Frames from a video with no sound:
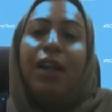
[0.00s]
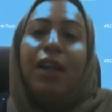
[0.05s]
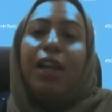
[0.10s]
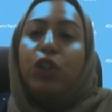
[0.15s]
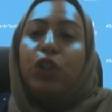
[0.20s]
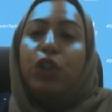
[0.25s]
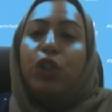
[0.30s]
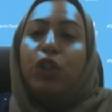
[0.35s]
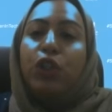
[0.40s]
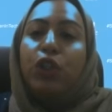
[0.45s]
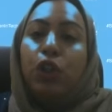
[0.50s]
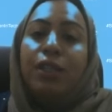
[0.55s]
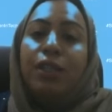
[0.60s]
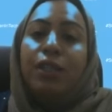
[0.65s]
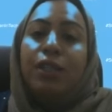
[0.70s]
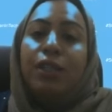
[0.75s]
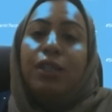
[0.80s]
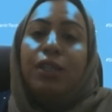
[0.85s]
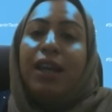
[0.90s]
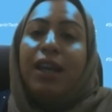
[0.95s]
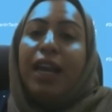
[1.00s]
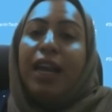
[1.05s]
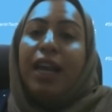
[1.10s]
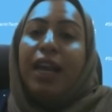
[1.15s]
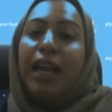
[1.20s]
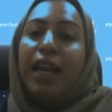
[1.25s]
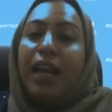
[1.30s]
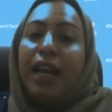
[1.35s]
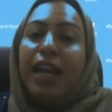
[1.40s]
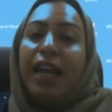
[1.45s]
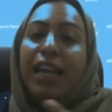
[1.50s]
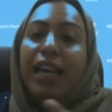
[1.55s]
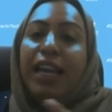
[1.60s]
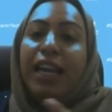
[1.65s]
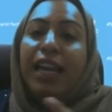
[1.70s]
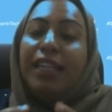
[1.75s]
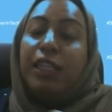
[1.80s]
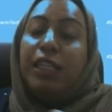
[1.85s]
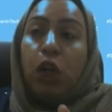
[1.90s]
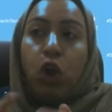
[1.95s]
it's good. It
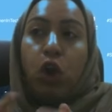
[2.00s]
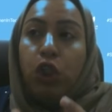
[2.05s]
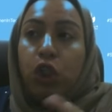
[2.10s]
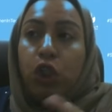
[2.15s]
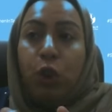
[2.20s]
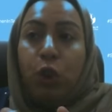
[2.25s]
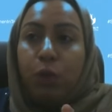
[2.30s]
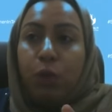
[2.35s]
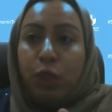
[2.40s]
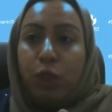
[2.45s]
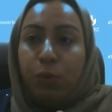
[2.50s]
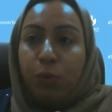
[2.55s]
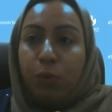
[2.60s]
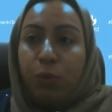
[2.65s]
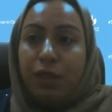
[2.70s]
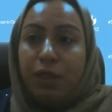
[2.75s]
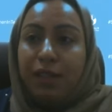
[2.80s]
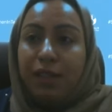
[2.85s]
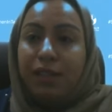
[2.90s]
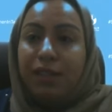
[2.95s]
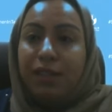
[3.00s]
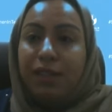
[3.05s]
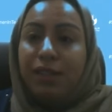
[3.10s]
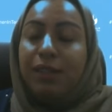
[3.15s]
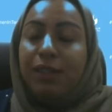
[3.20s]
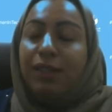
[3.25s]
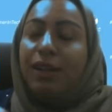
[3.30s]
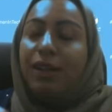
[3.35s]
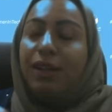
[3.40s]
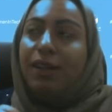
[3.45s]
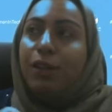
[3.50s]
is a continuous process.